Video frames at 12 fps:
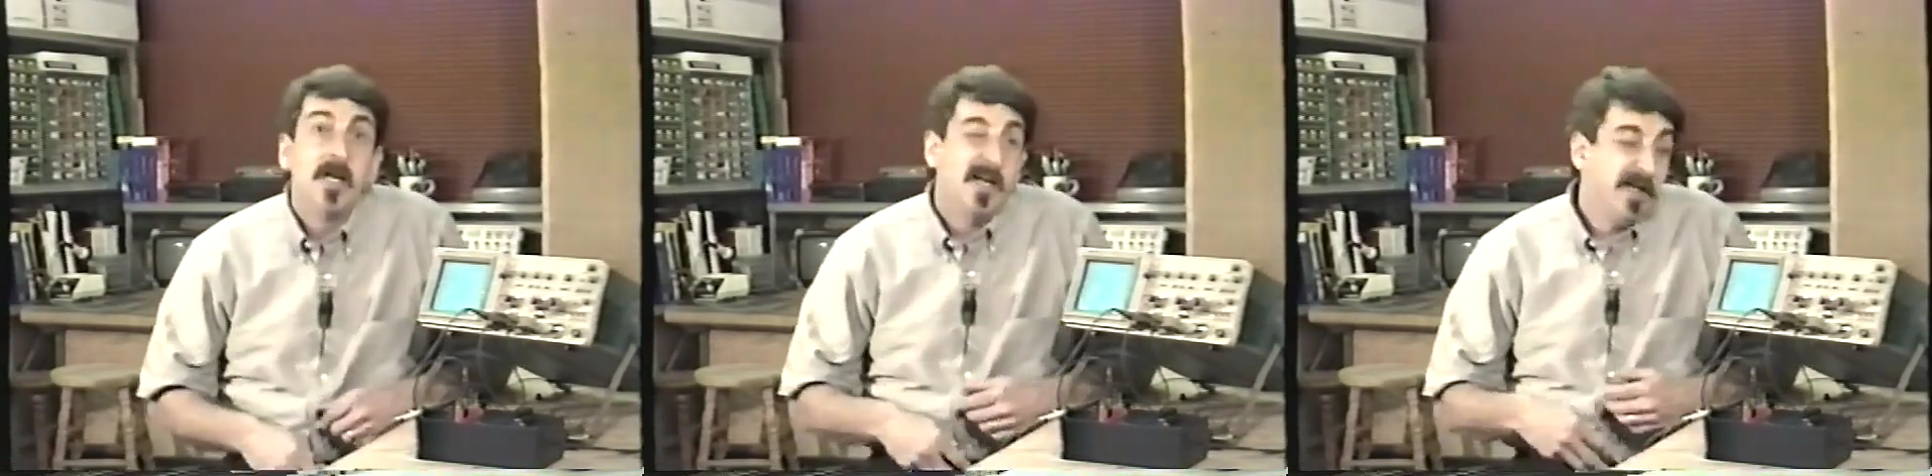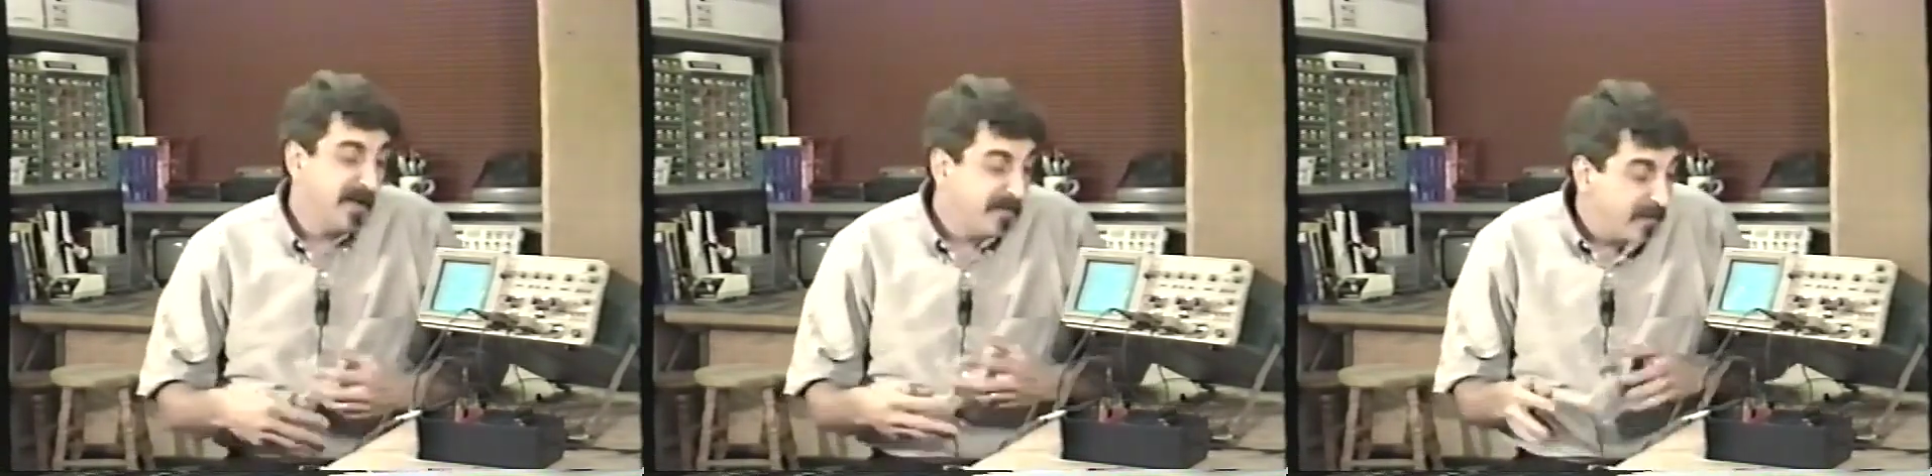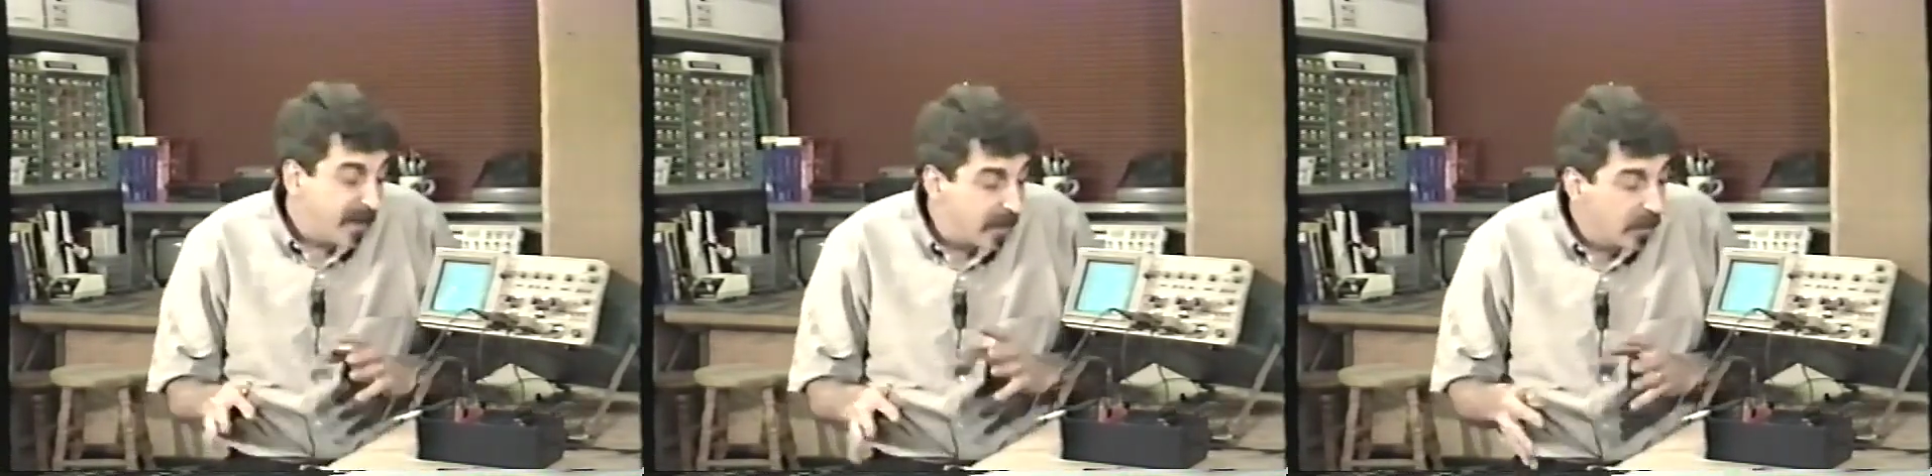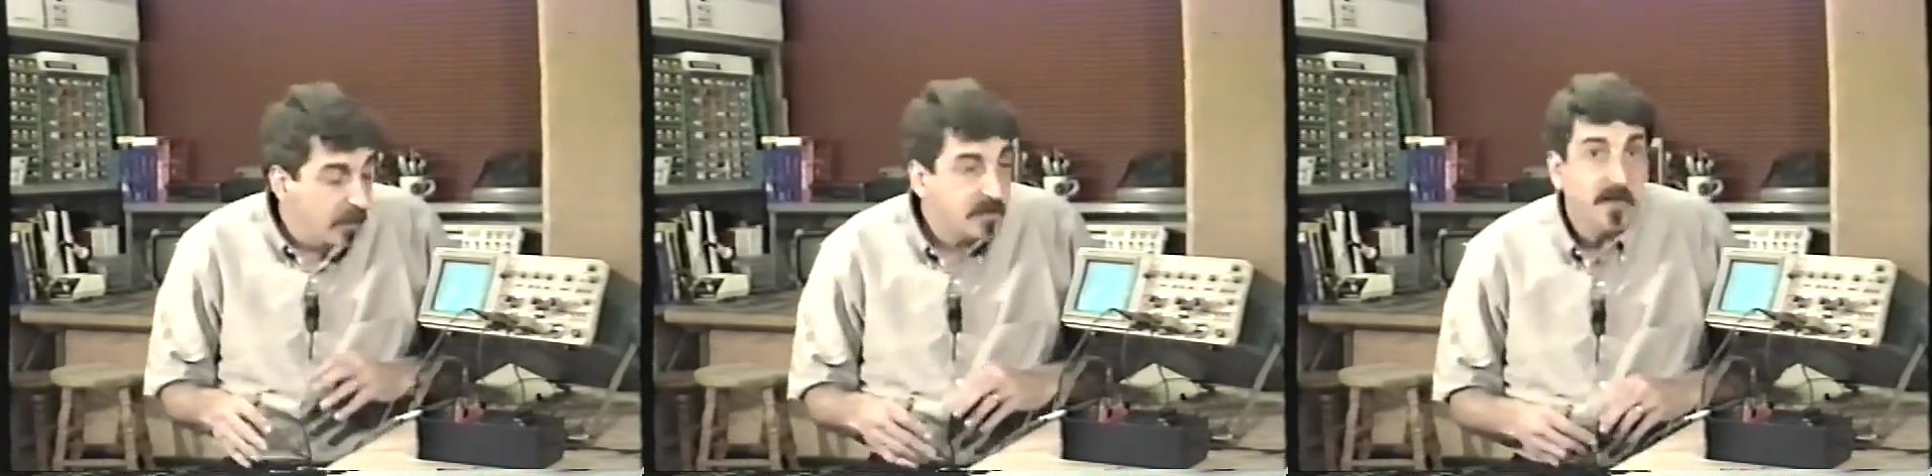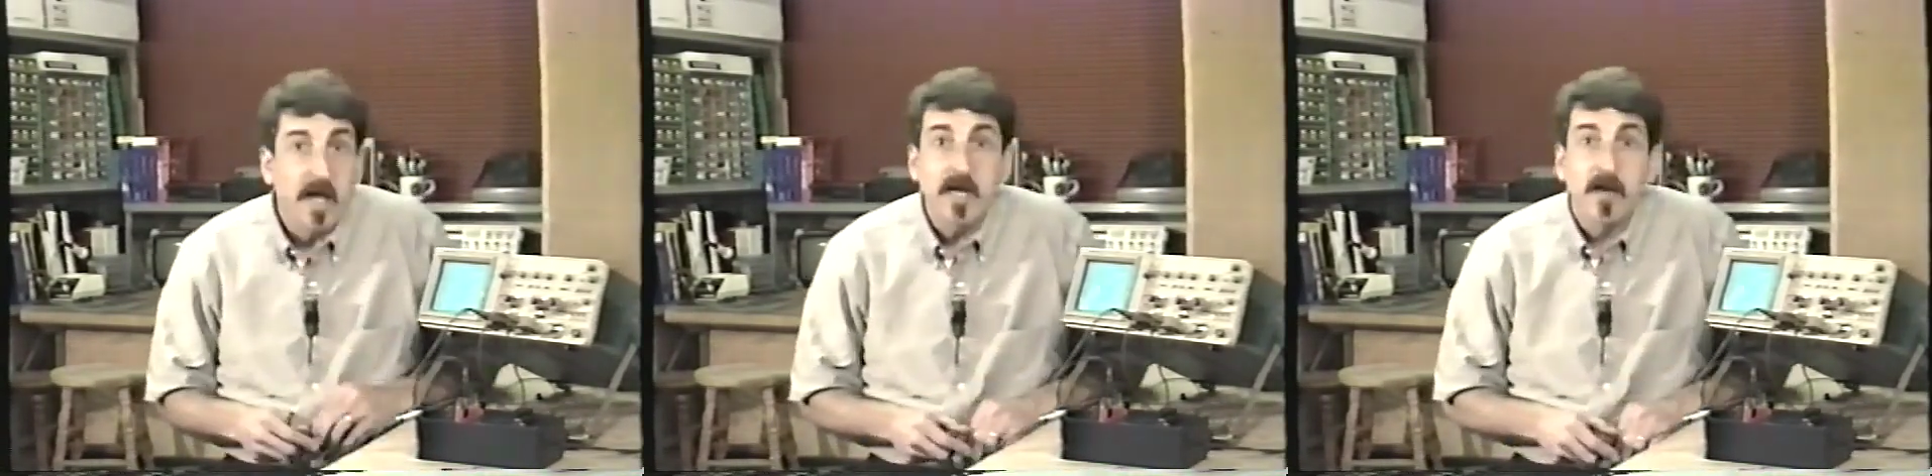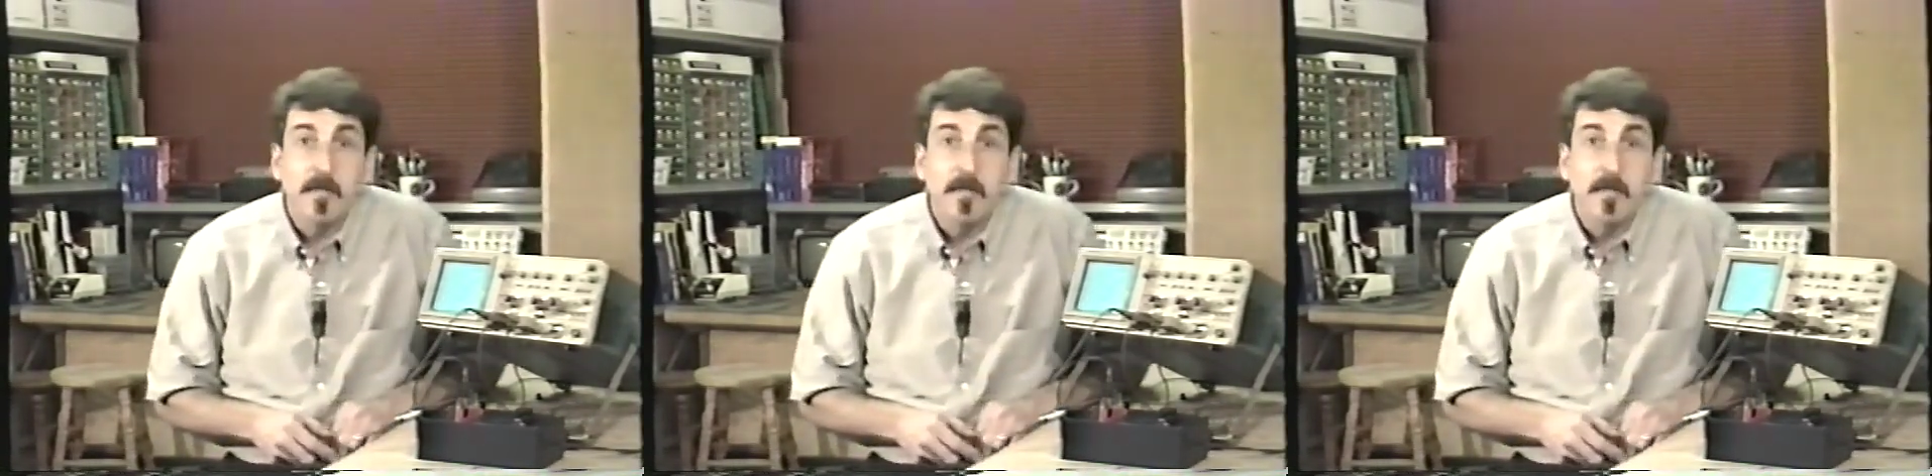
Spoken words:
and it looks like